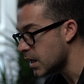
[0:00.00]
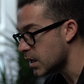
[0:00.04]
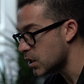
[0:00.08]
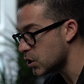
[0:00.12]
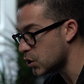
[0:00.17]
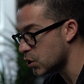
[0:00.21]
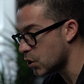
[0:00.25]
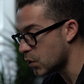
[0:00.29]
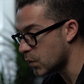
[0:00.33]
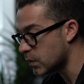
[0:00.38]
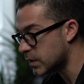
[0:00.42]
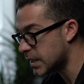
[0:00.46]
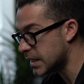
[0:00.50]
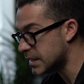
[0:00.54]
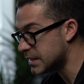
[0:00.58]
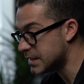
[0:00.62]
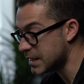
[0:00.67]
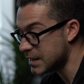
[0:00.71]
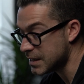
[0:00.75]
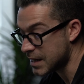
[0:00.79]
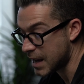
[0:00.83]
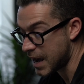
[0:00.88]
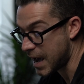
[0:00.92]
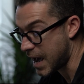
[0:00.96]
you know, they
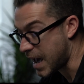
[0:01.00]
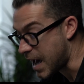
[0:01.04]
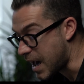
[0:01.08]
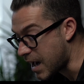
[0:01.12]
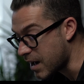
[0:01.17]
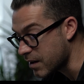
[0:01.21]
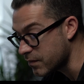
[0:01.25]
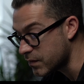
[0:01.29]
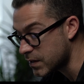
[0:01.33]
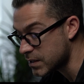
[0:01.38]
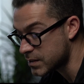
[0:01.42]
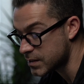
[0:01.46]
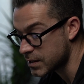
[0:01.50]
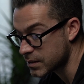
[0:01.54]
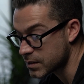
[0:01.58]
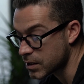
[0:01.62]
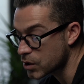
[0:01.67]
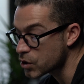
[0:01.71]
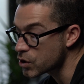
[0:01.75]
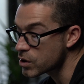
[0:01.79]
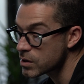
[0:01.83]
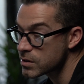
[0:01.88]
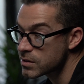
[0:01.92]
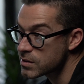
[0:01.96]
didn't have a
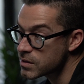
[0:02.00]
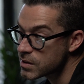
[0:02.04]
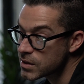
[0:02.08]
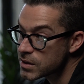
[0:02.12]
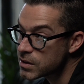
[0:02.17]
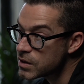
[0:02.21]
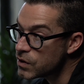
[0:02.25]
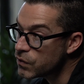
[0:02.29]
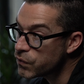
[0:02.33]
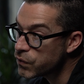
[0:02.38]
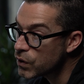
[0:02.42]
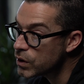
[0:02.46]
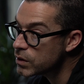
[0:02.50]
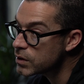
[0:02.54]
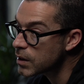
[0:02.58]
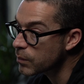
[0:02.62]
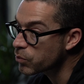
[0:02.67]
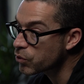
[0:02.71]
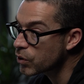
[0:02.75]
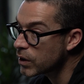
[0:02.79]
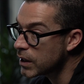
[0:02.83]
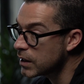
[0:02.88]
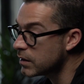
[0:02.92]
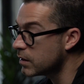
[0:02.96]
660-foot
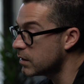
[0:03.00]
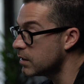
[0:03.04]
depth rating.